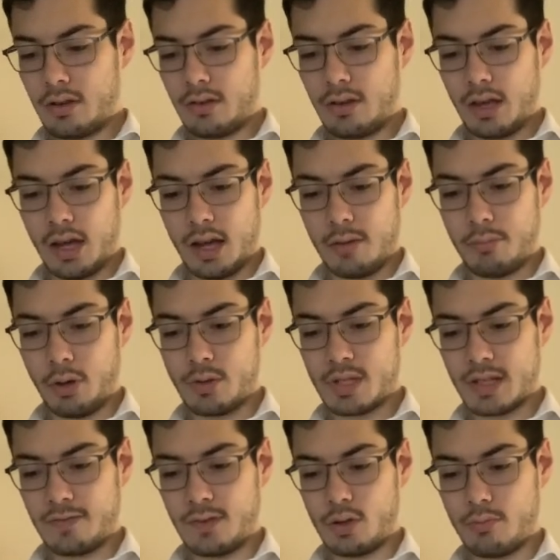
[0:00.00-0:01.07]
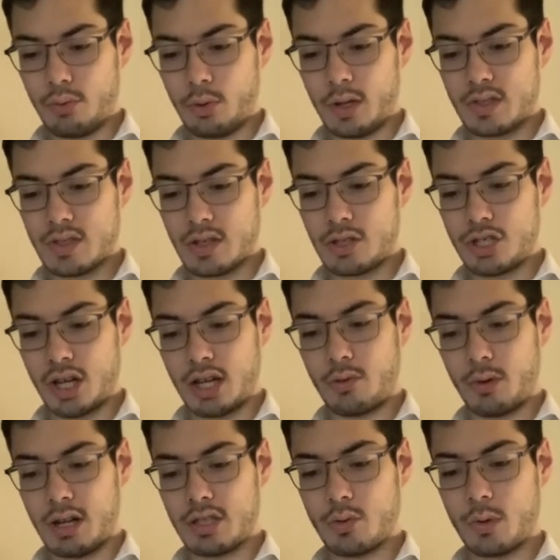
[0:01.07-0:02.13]
opposing viewpoints on
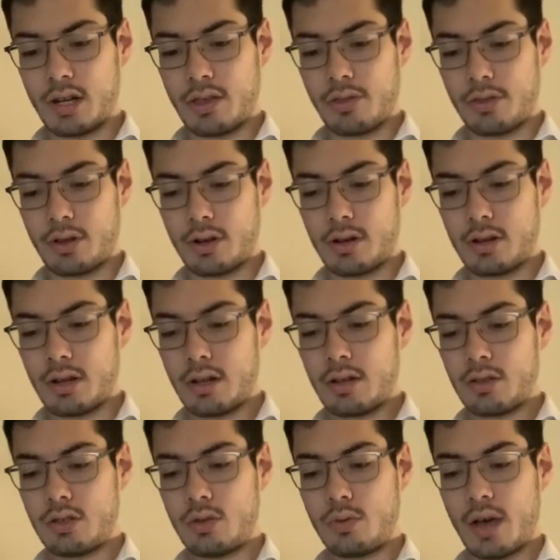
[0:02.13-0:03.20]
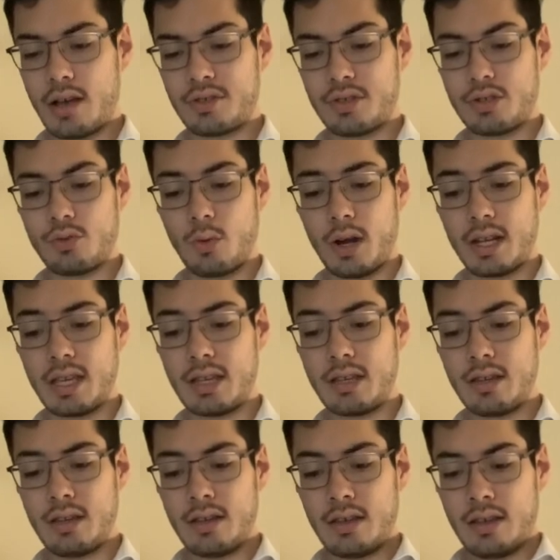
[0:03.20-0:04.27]
January 23rd, 2020,
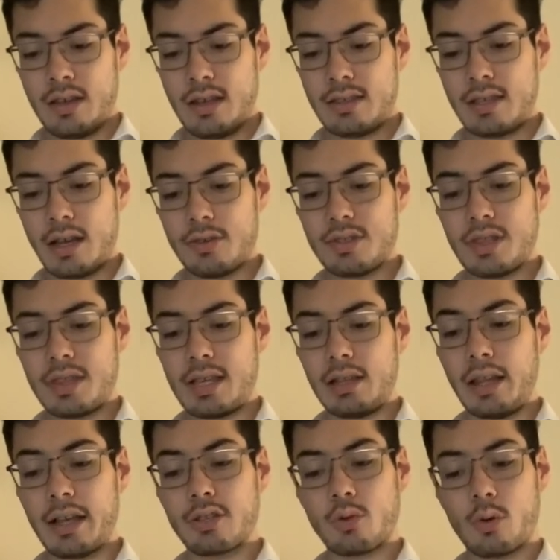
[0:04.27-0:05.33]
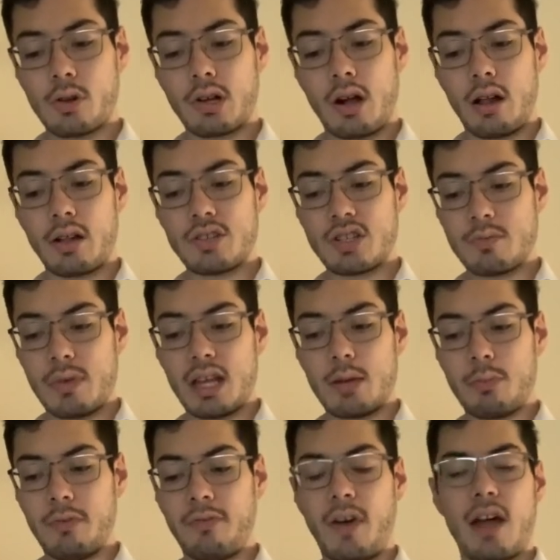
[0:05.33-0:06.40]
it tells that the Electoral College is made
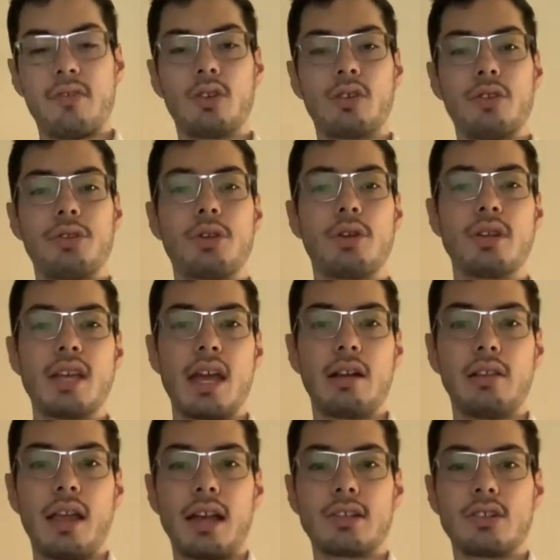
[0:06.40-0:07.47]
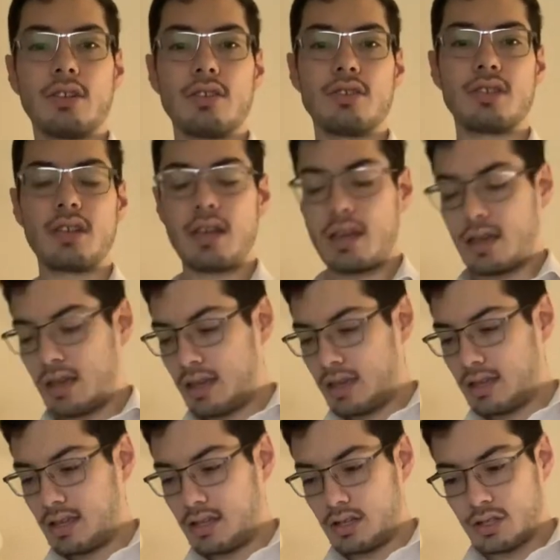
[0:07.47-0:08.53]
up of 538 electors.
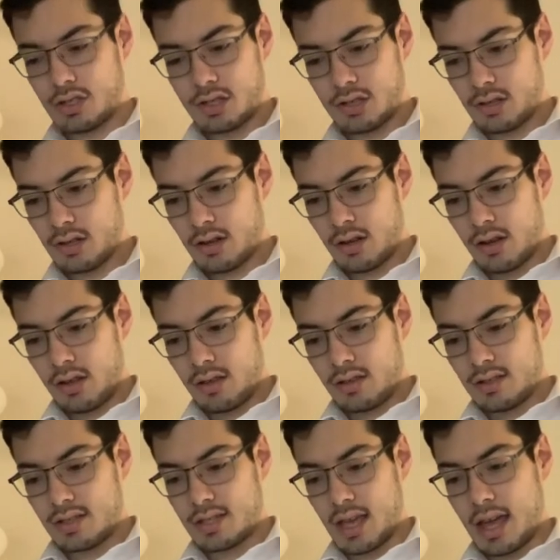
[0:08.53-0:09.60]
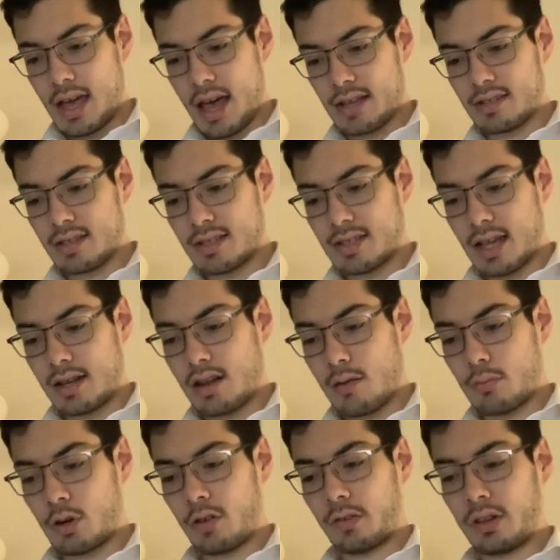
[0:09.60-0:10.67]
Each state has a set
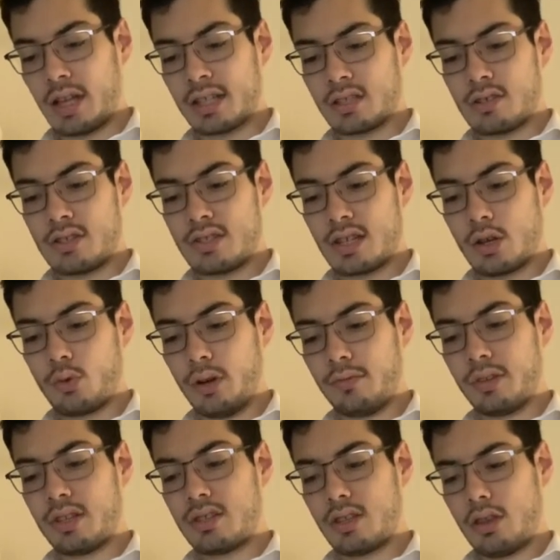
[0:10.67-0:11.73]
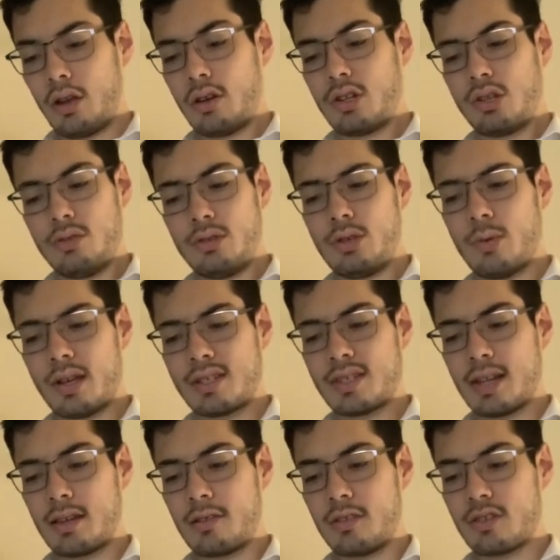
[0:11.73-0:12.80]
number of electors equivalent to their 2 U.S.
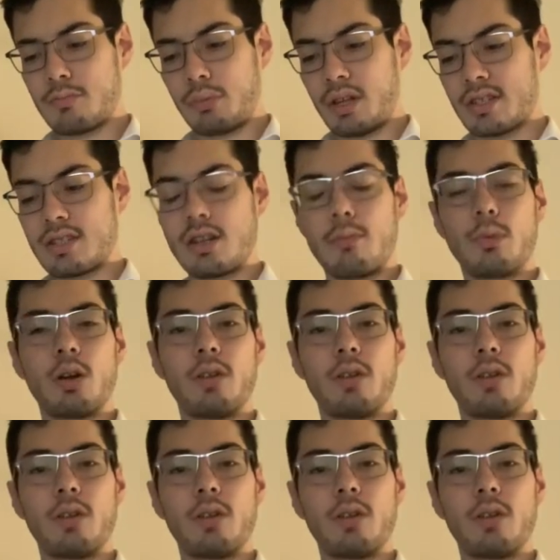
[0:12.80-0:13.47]
senators plus number